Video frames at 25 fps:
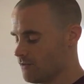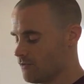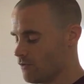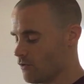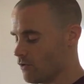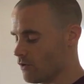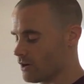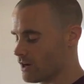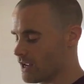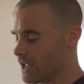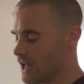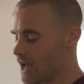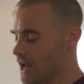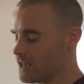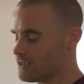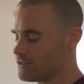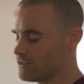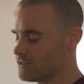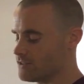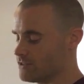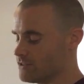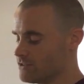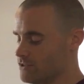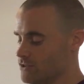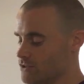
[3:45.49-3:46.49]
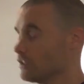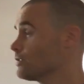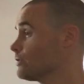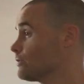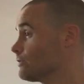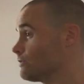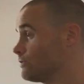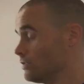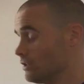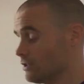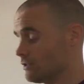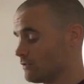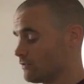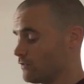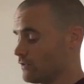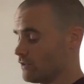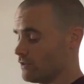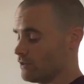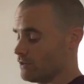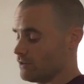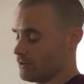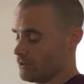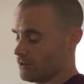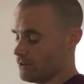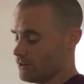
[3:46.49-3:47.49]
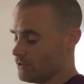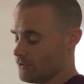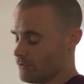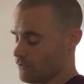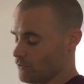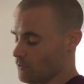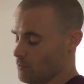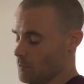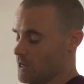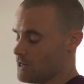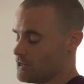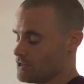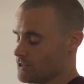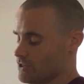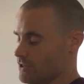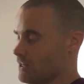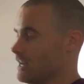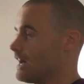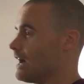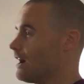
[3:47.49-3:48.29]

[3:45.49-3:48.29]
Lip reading: 4 gases, just for your information.